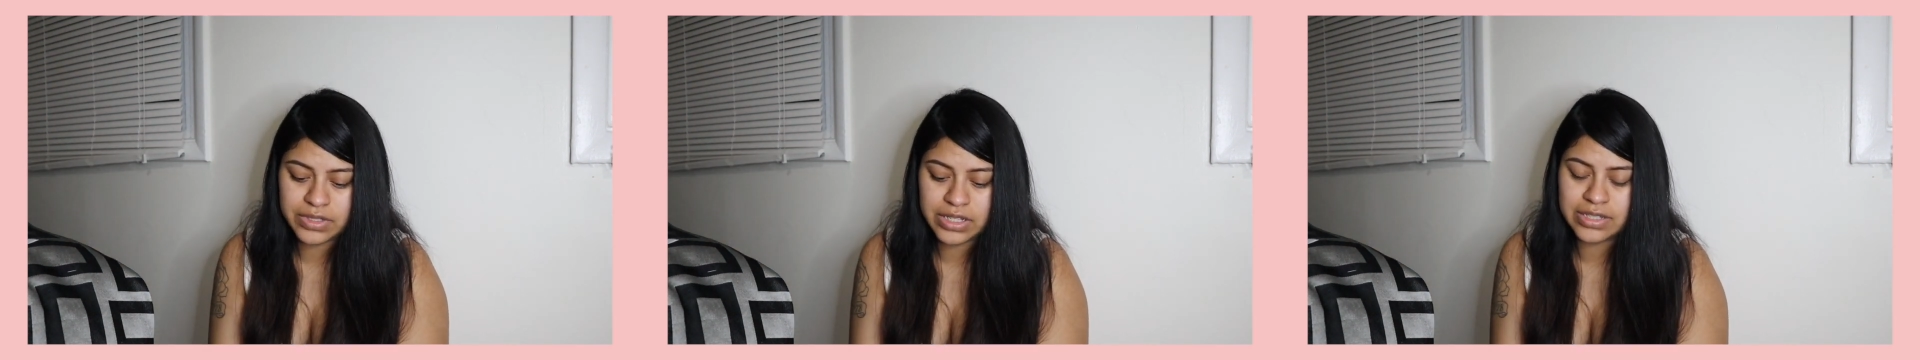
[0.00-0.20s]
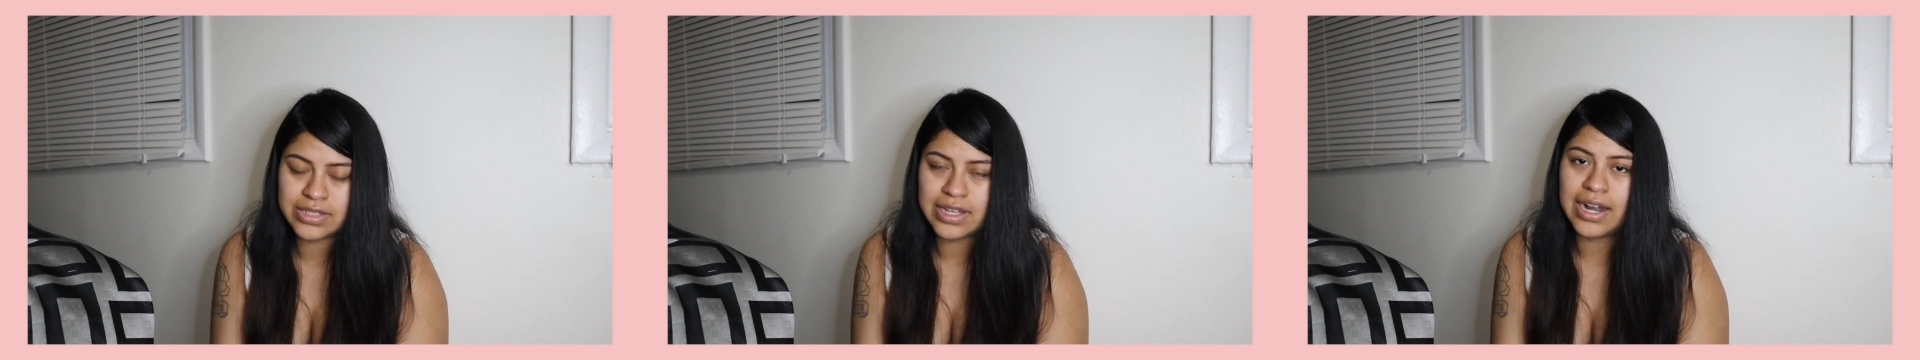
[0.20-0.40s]

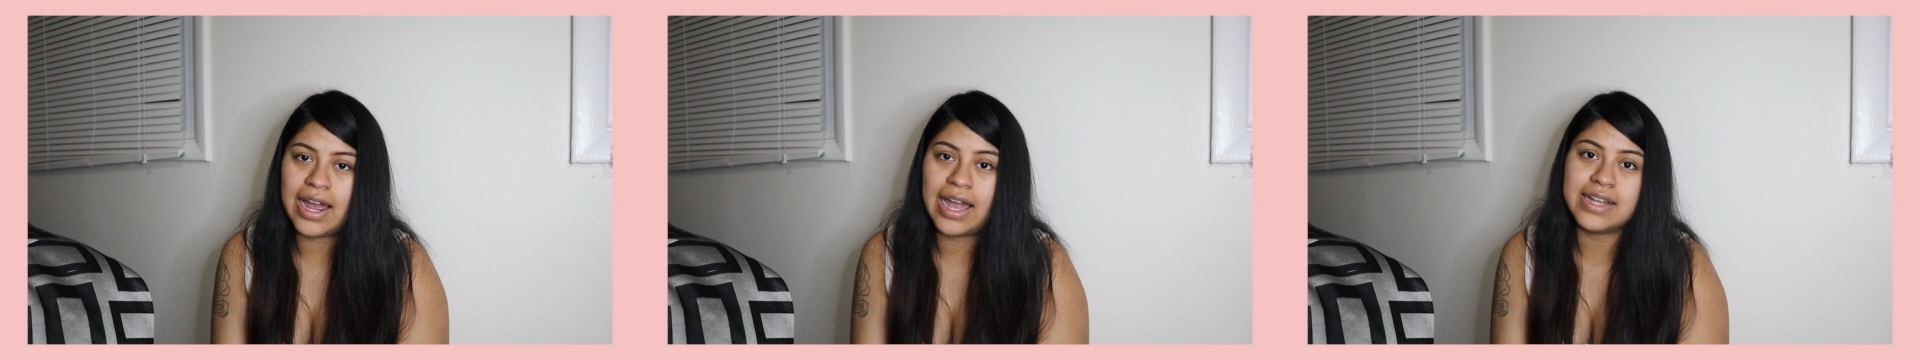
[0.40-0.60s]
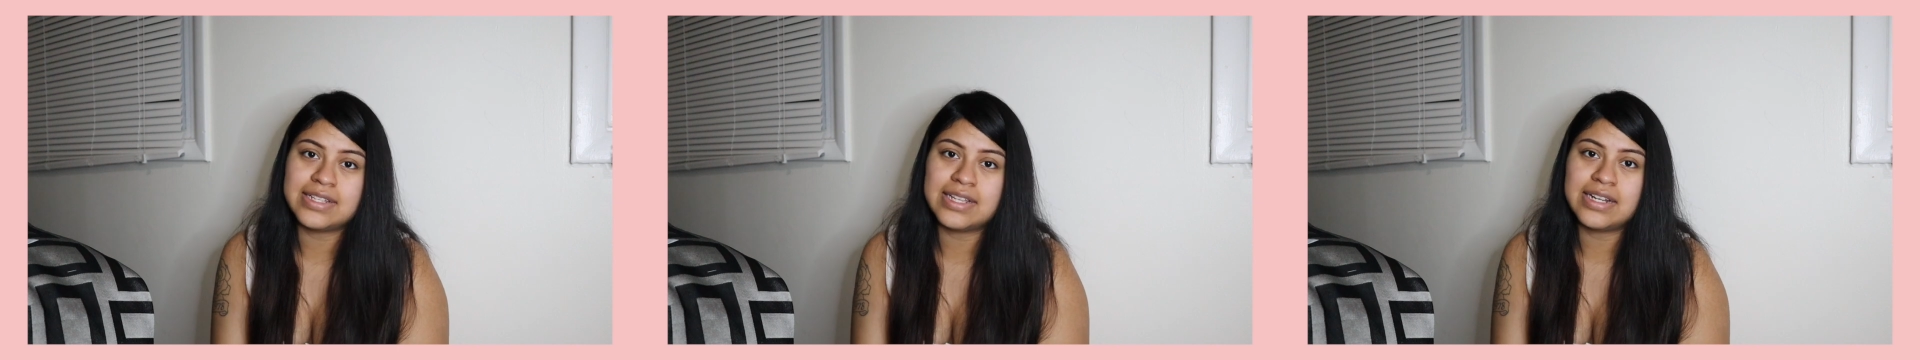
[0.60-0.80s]
is that
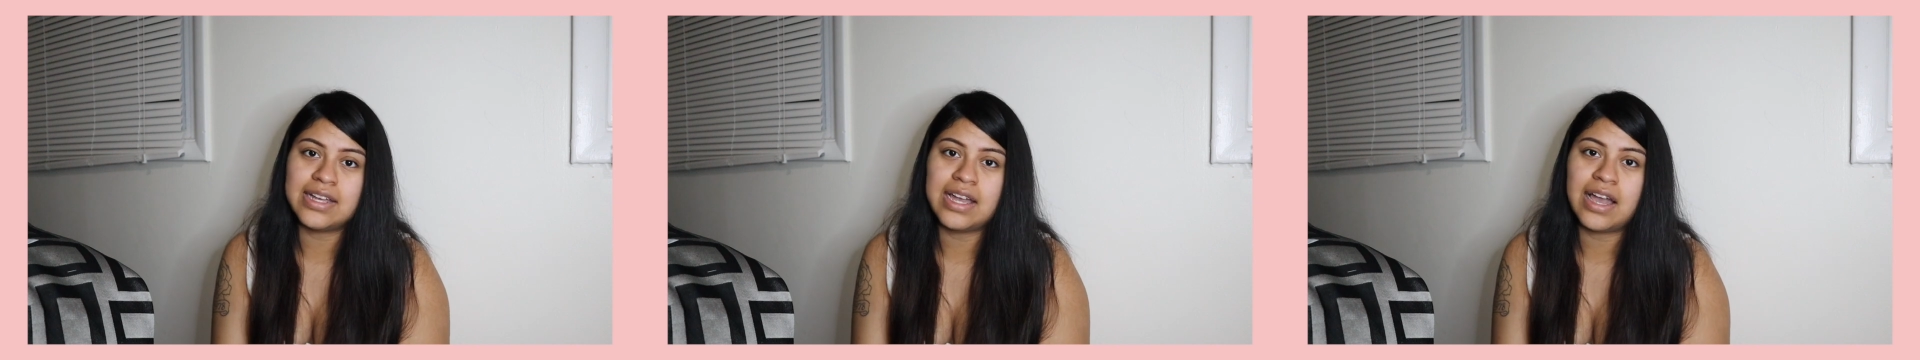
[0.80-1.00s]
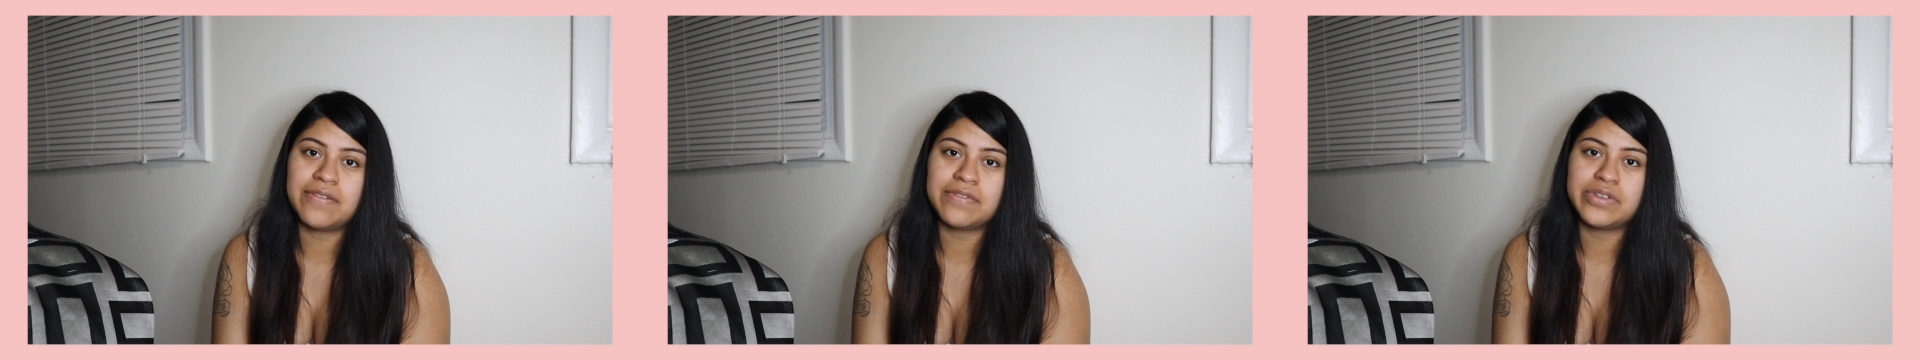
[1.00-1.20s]
I didn't
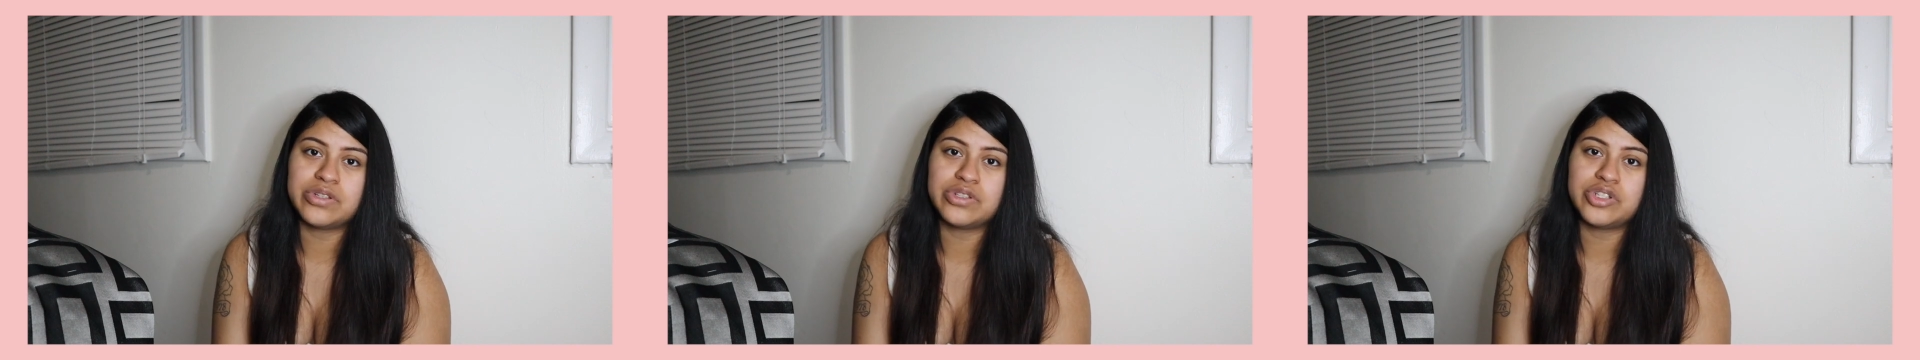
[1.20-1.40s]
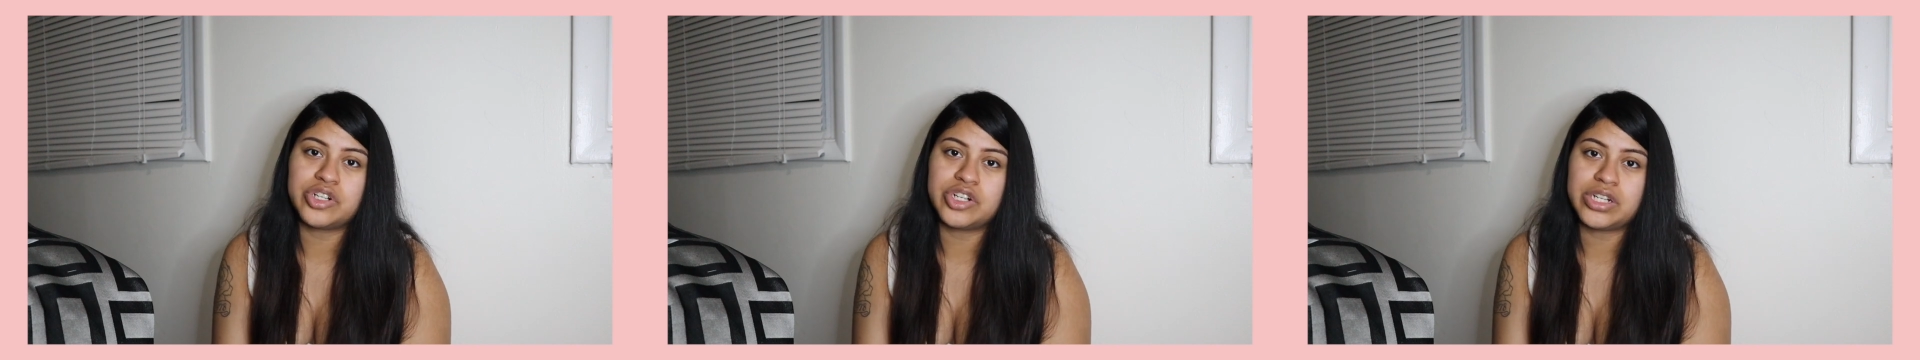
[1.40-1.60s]
have to
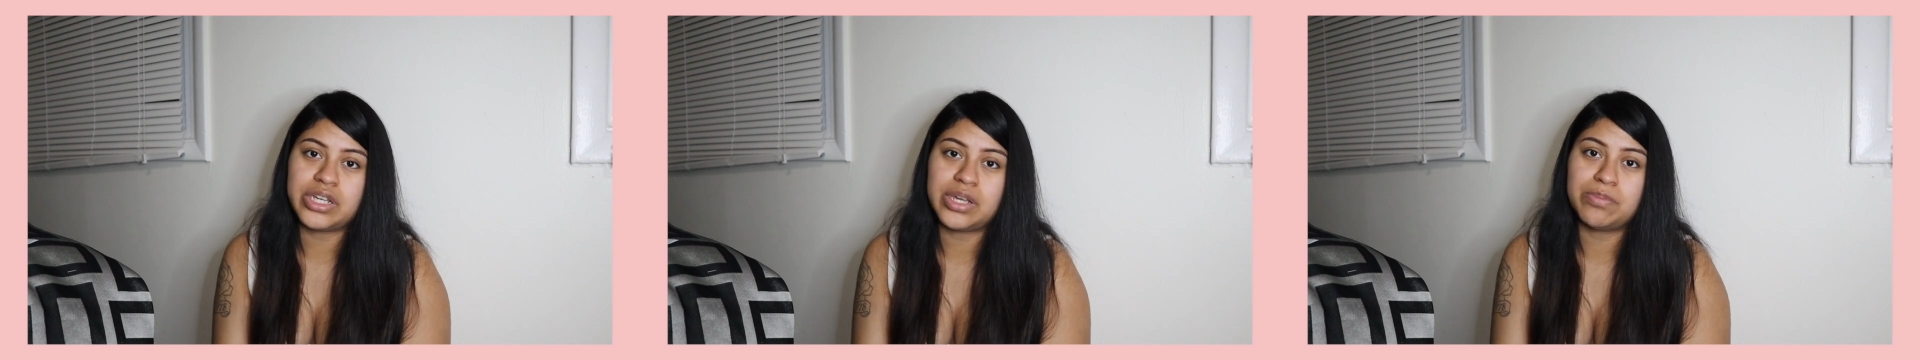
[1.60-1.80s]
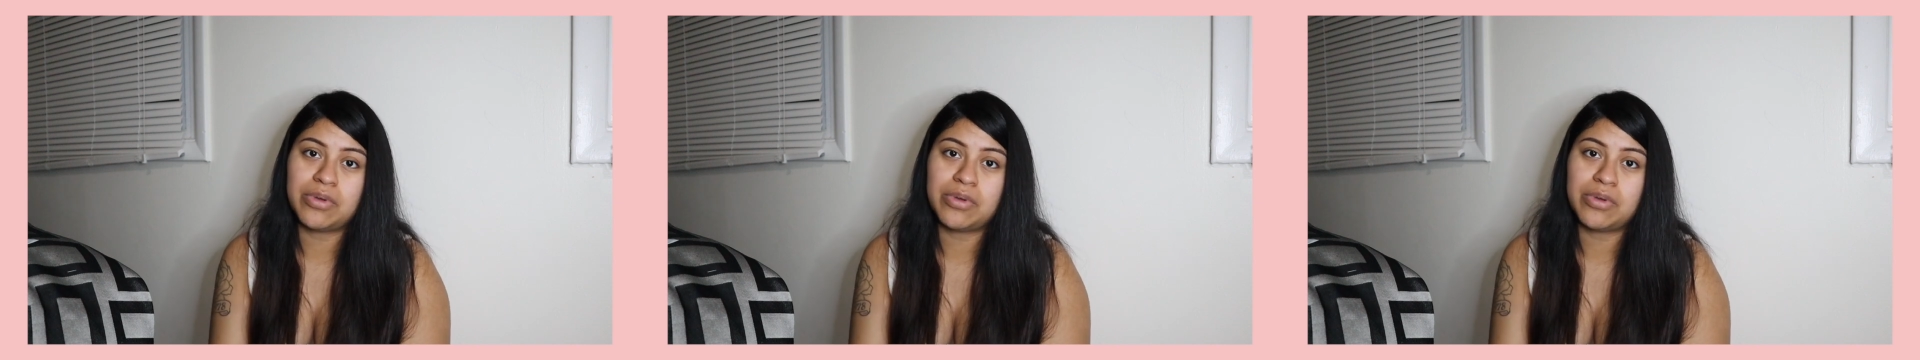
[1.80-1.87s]
dirty